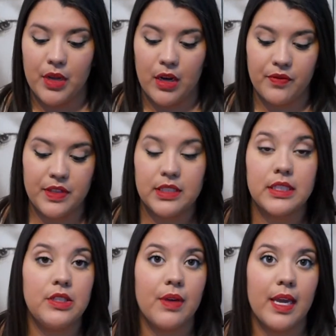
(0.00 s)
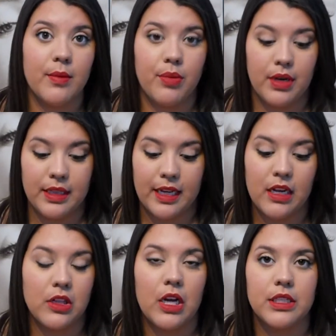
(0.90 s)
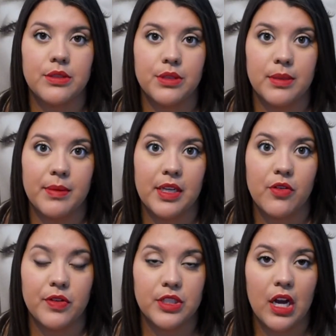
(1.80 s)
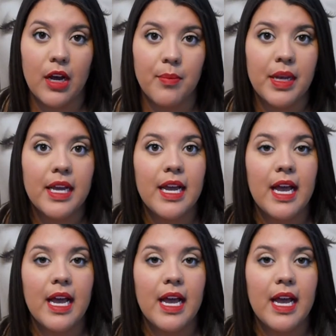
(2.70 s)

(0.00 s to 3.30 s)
Obviously you can put like a gloss or something over top,